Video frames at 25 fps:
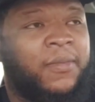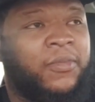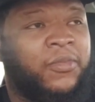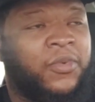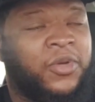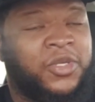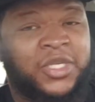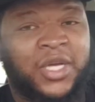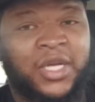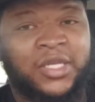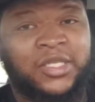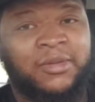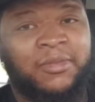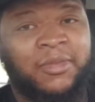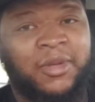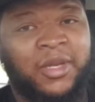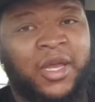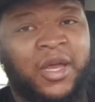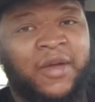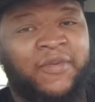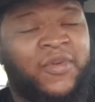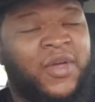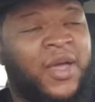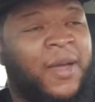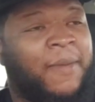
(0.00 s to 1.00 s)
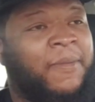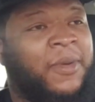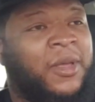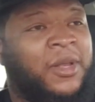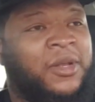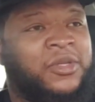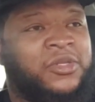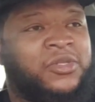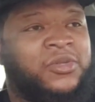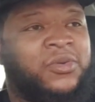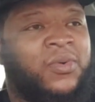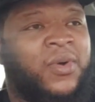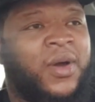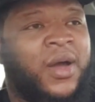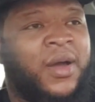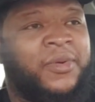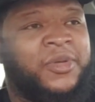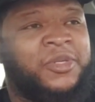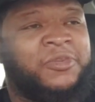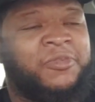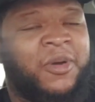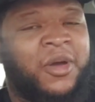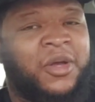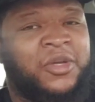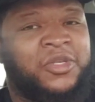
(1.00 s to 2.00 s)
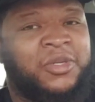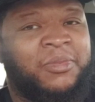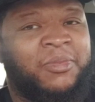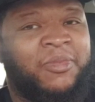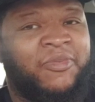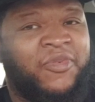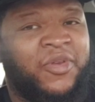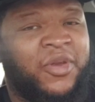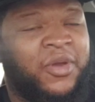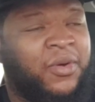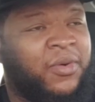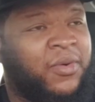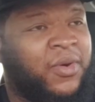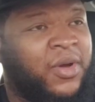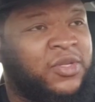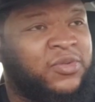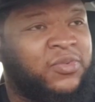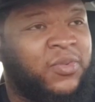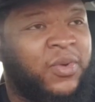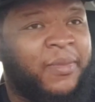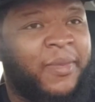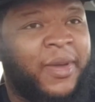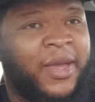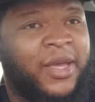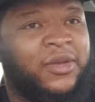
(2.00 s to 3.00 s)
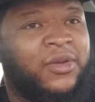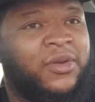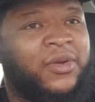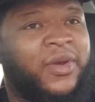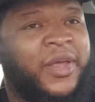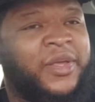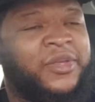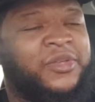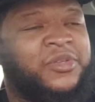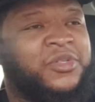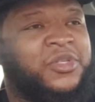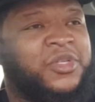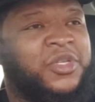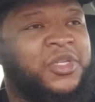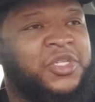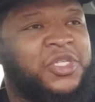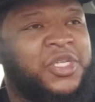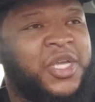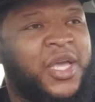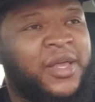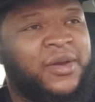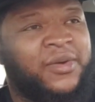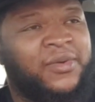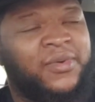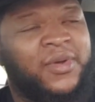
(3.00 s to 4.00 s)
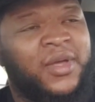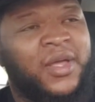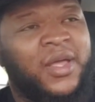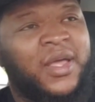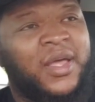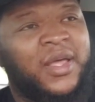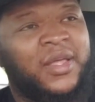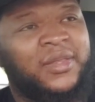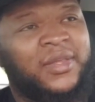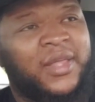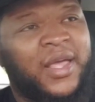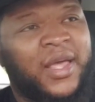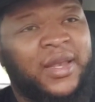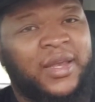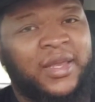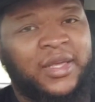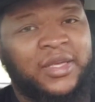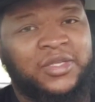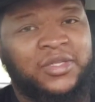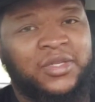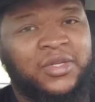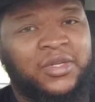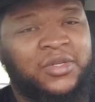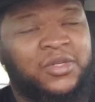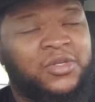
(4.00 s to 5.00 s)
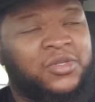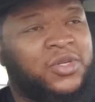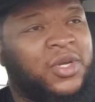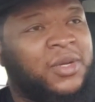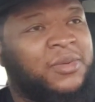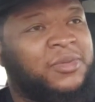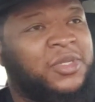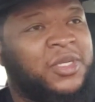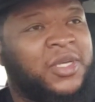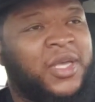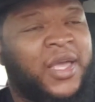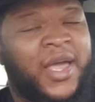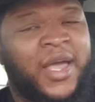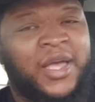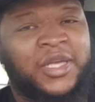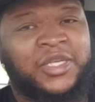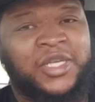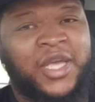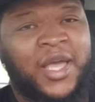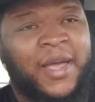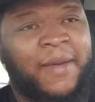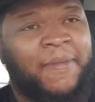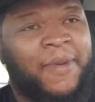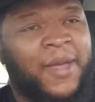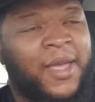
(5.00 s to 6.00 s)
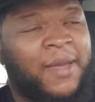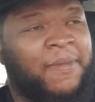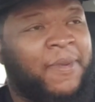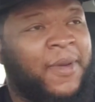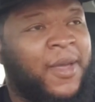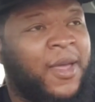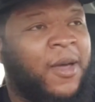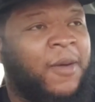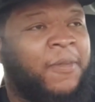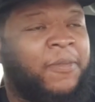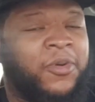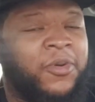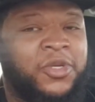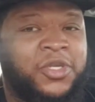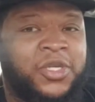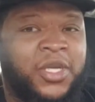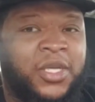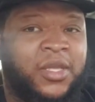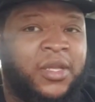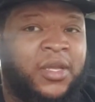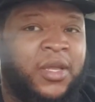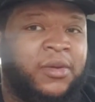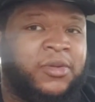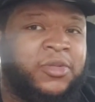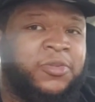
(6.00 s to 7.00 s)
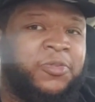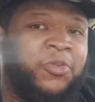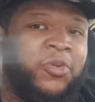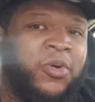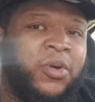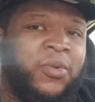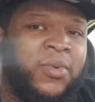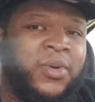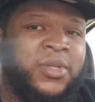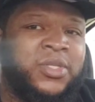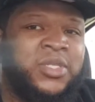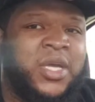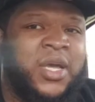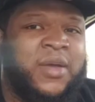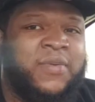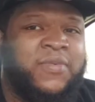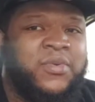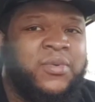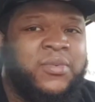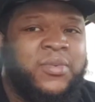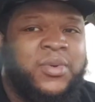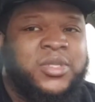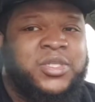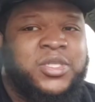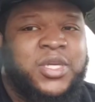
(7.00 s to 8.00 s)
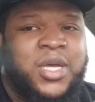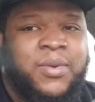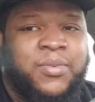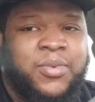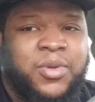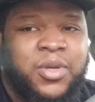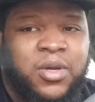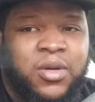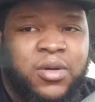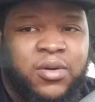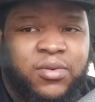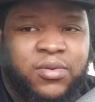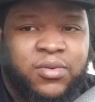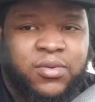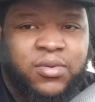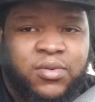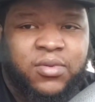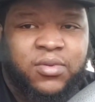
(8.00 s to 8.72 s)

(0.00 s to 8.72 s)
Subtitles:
Reach out to me there if you got business inquiry, sponsorship, video quest, want to make a donation to the channel. That link's in the description. Cash App, PayPal. Appreciate the love, support one time for the one time we done.